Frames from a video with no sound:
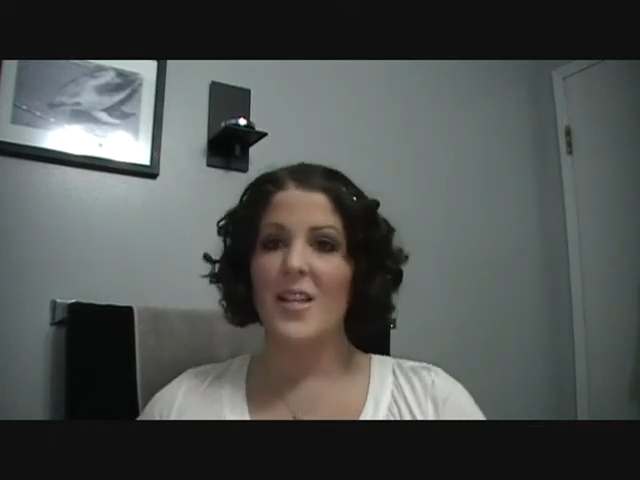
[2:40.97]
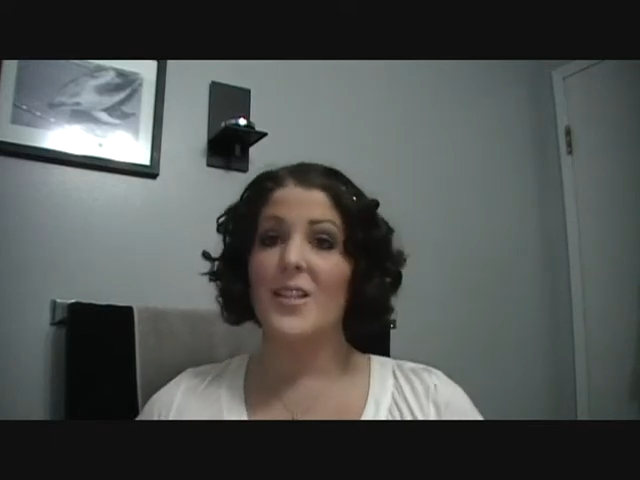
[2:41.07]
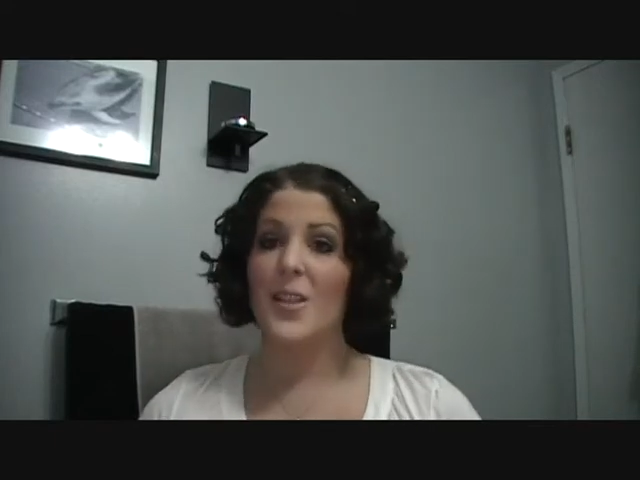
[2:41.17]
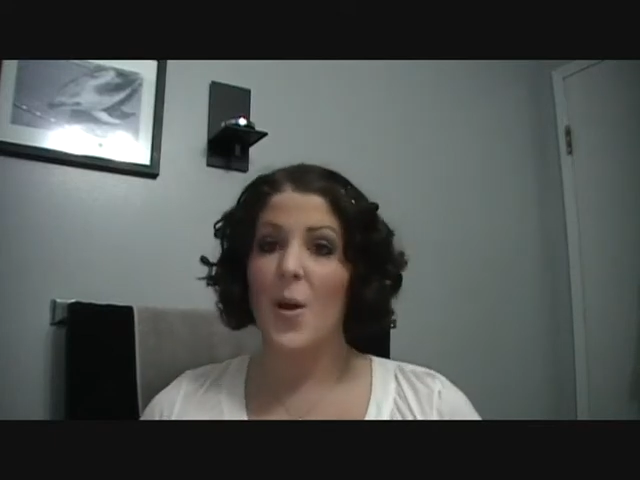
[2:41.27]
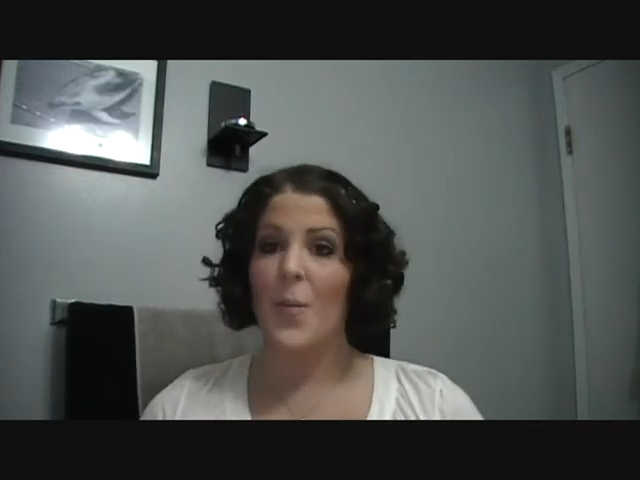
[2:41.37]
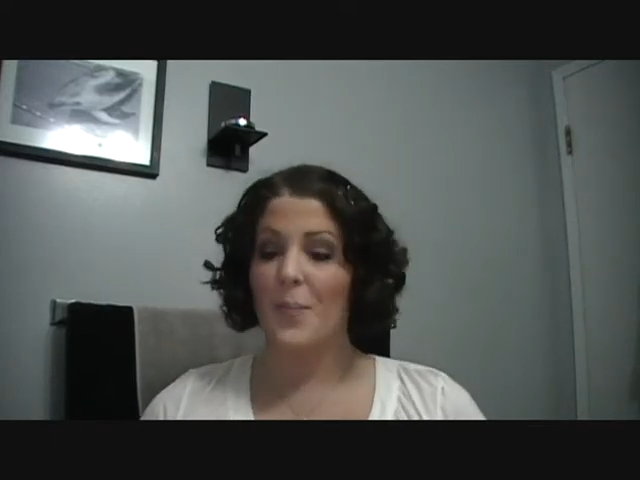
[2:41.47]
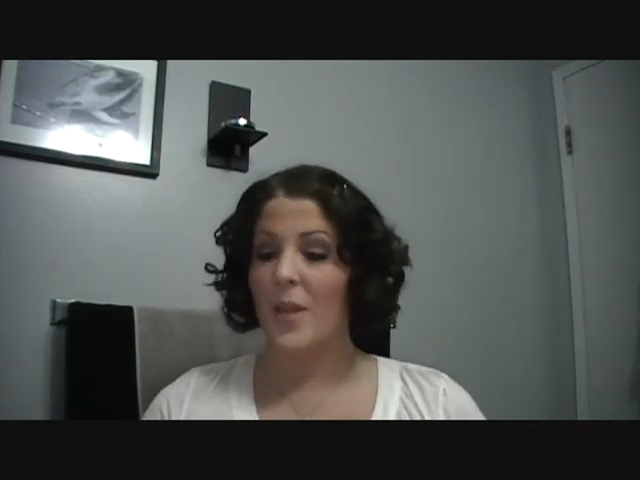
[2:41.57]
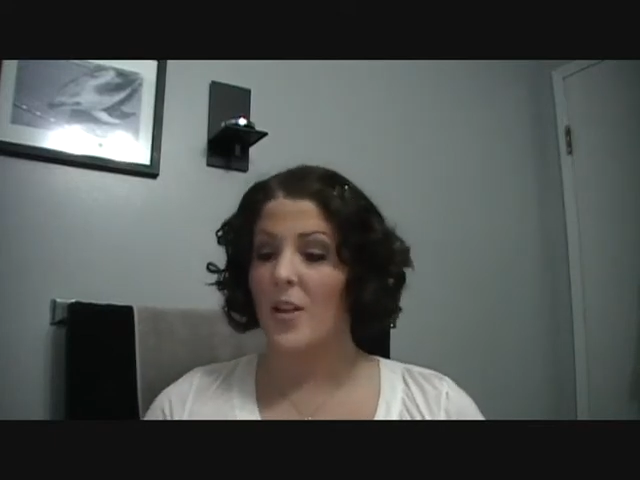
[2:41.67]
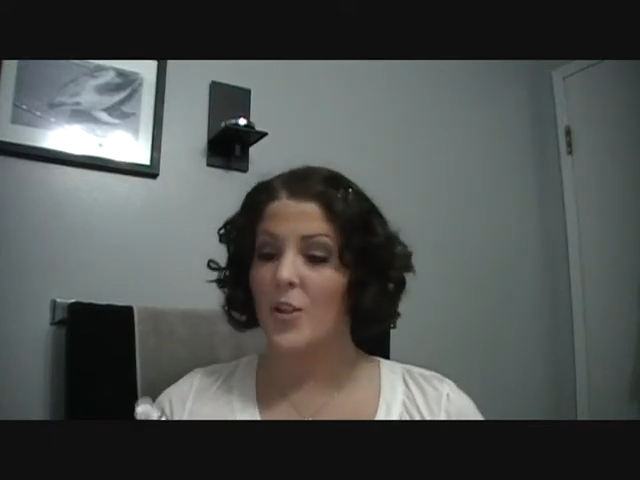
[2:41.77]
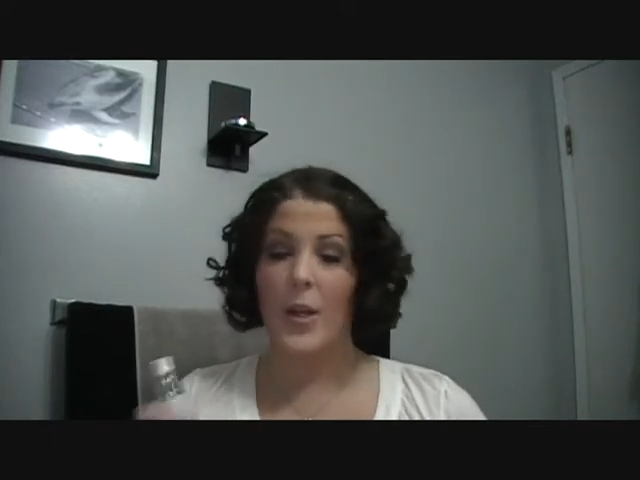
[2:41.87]
So,
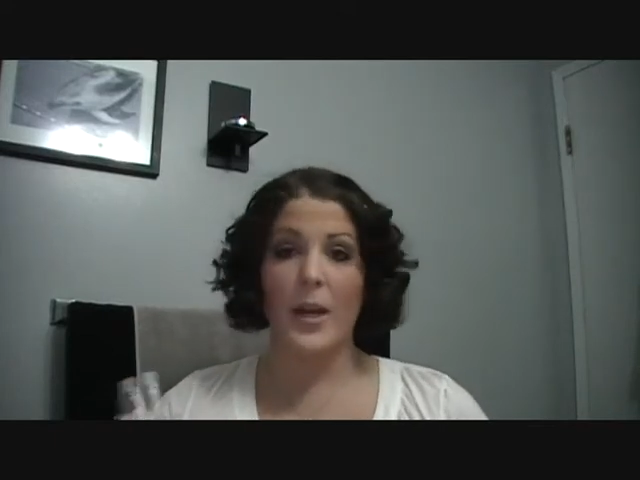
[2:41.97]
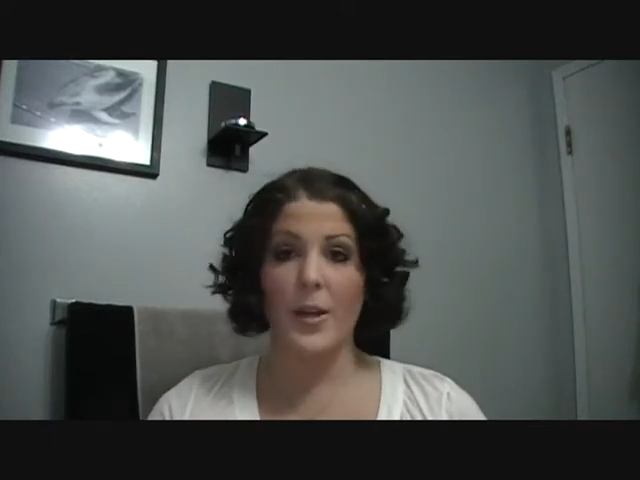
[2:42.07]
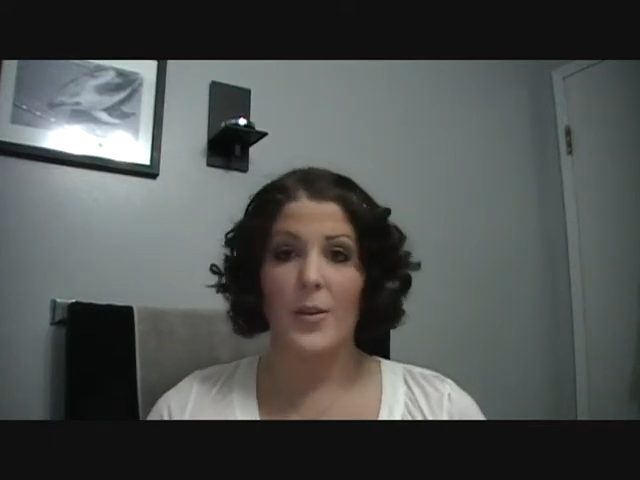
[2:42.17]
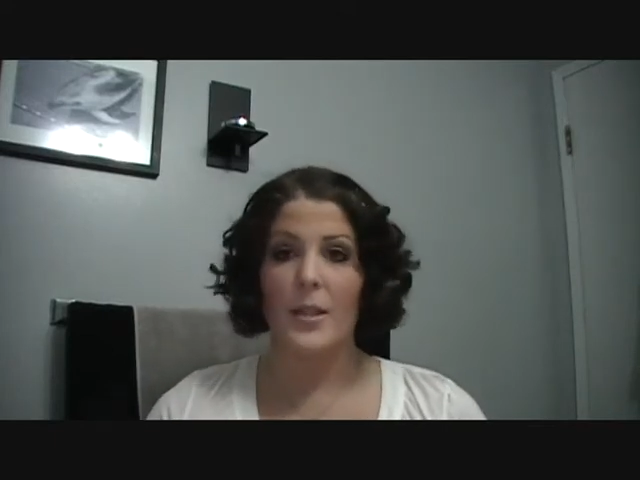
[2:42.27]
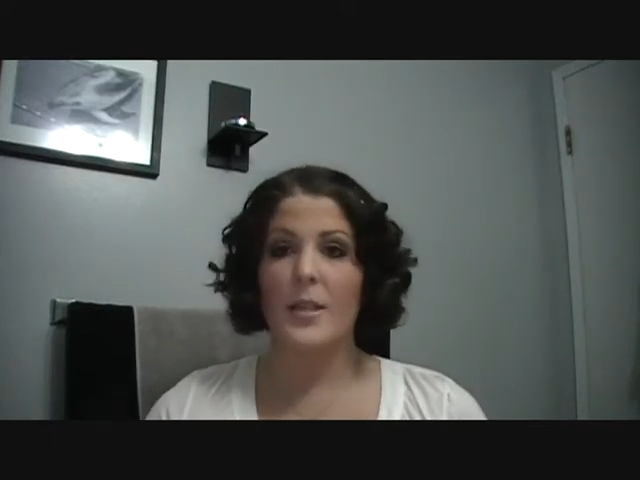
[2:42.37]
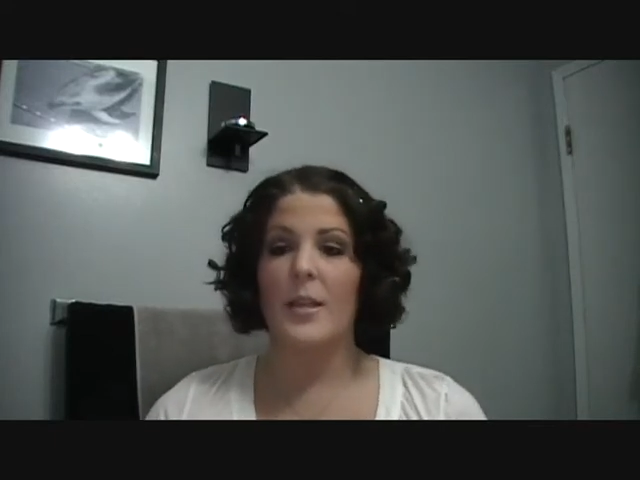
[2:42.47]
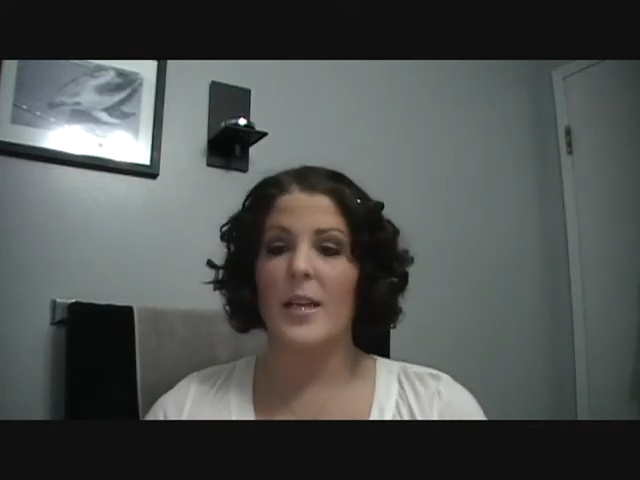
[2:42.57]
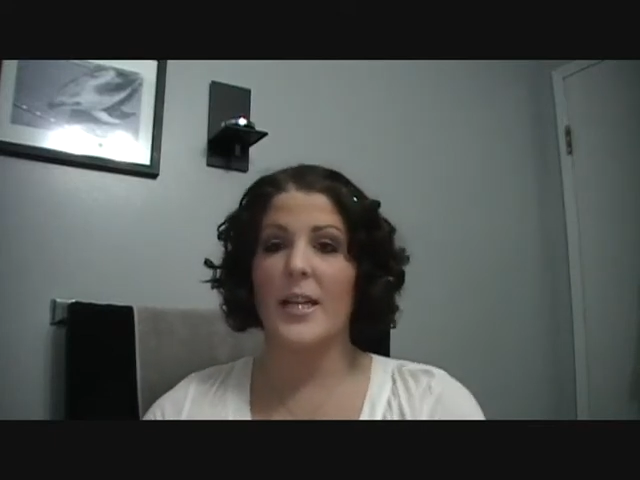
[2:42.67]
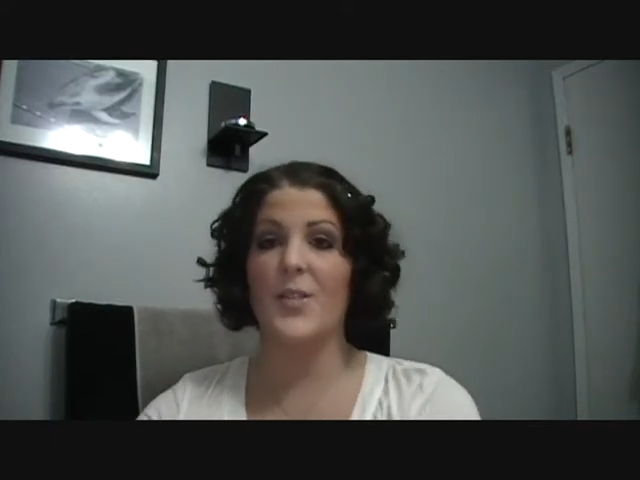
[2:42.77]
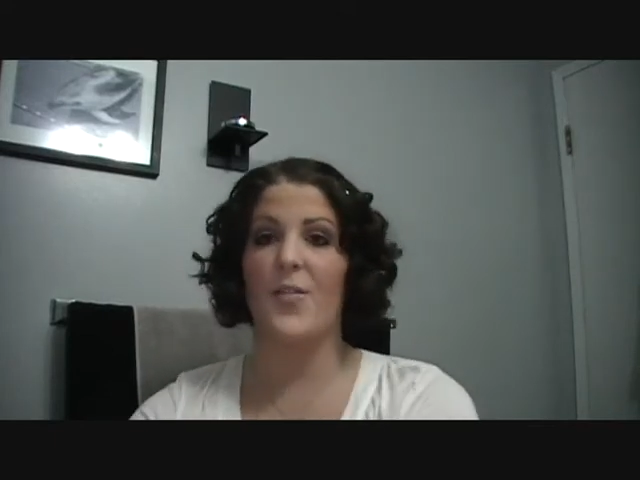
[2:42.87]
I'll show you how to use it.
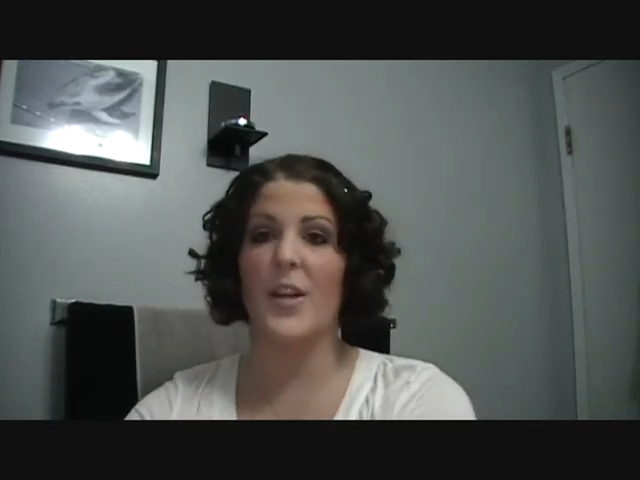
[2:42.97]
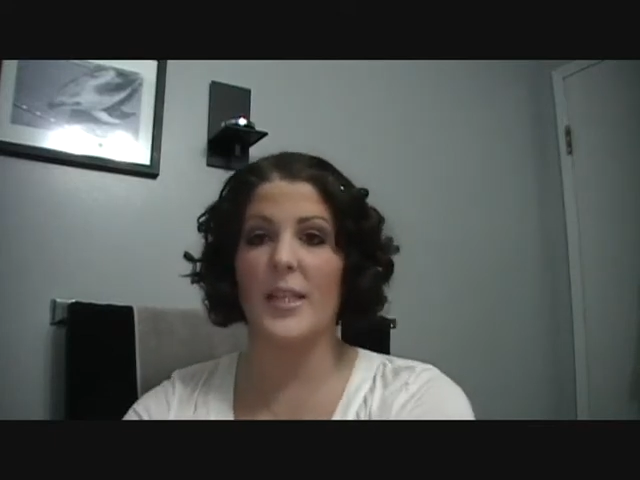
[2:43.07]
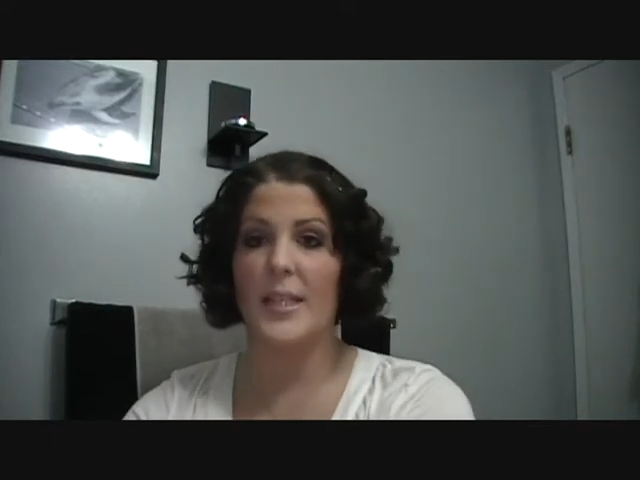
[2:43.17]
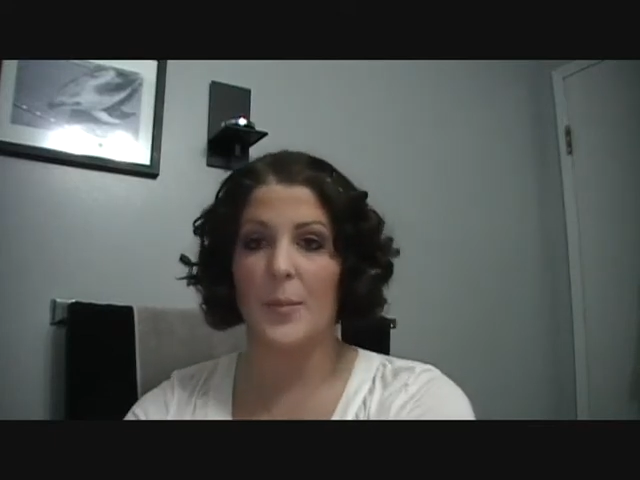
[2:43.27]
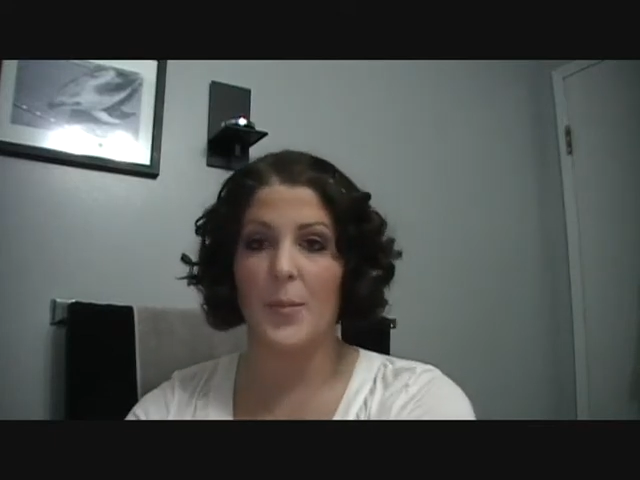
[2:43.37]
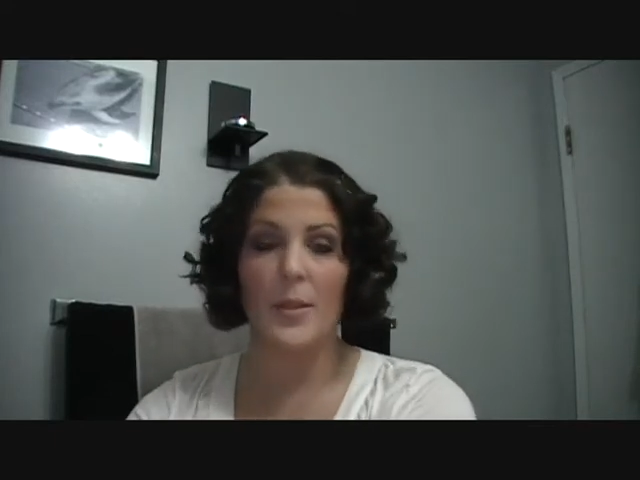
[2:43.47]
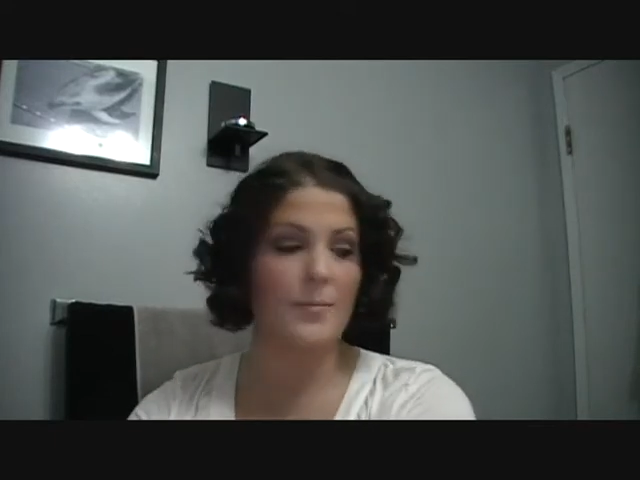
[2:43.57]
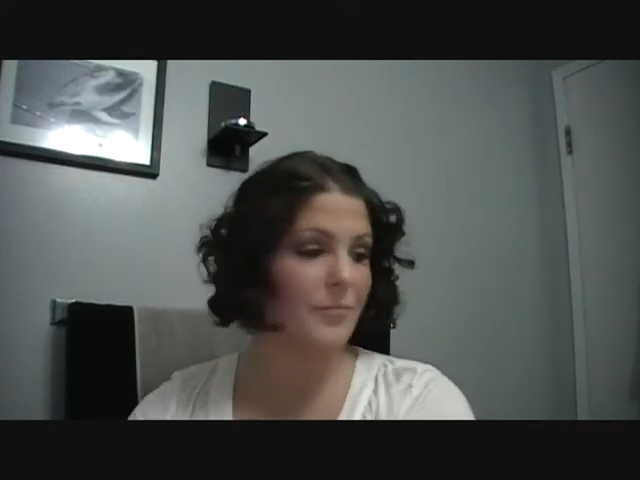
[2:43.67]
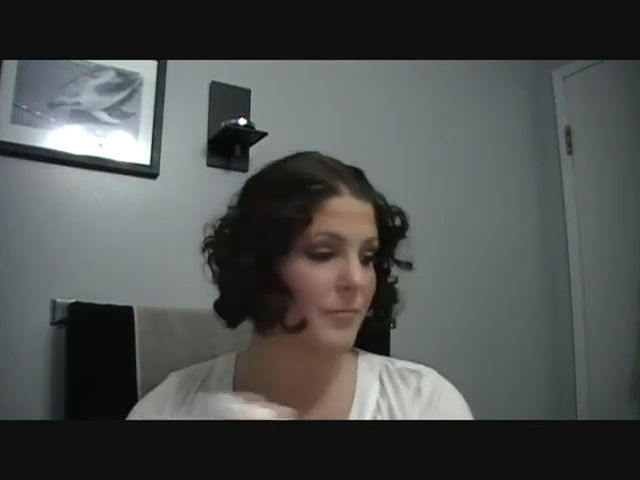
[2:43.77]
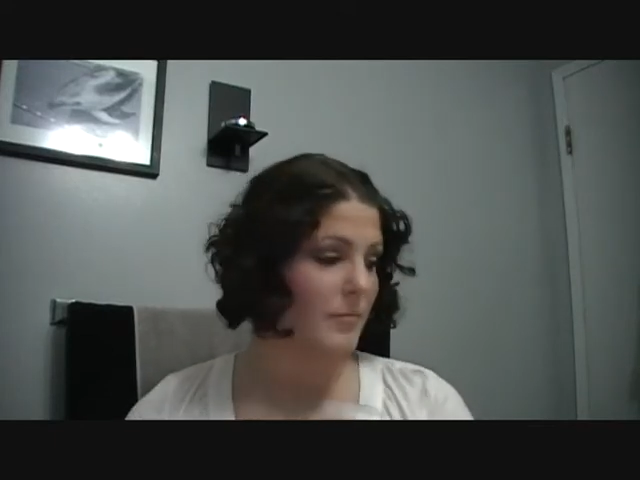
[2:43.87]
It's very simple.